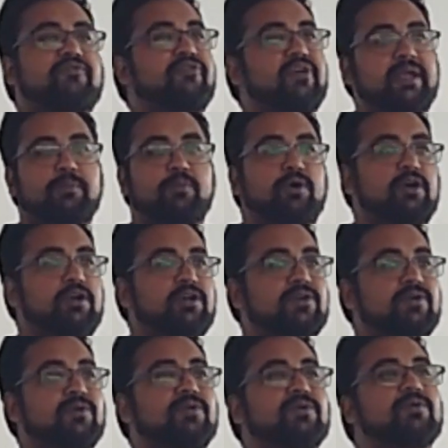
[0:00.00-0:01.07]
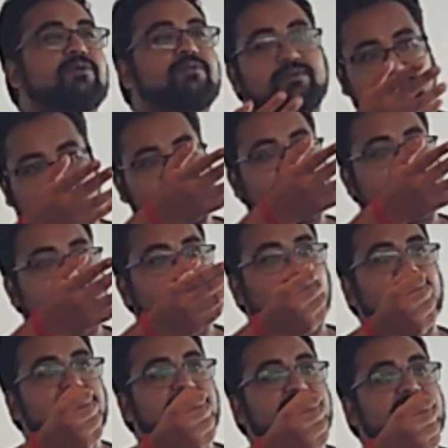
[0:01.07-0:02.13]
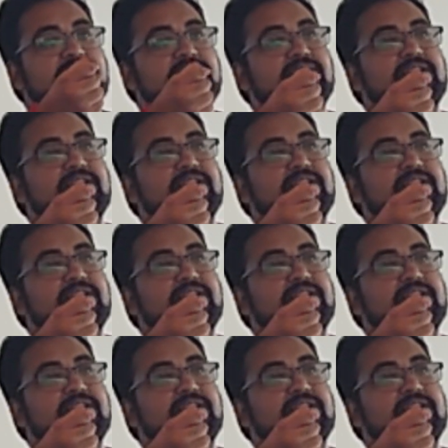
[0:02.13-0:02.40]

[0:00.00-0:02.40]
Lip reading: framework or technology?